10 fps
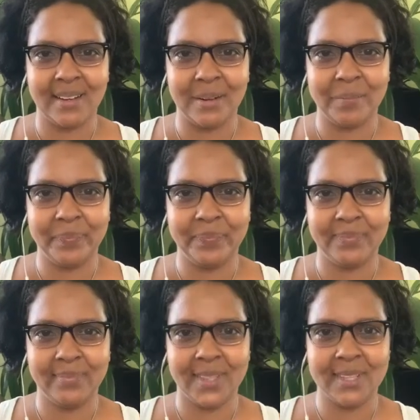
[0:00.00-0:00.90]
Um,
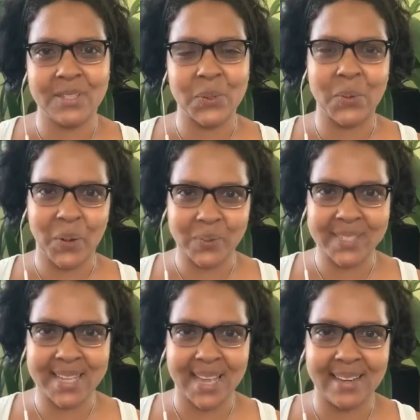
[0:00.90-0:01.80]
they saw
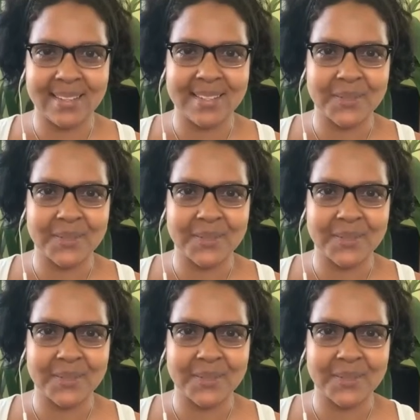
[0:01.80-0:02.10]
outside.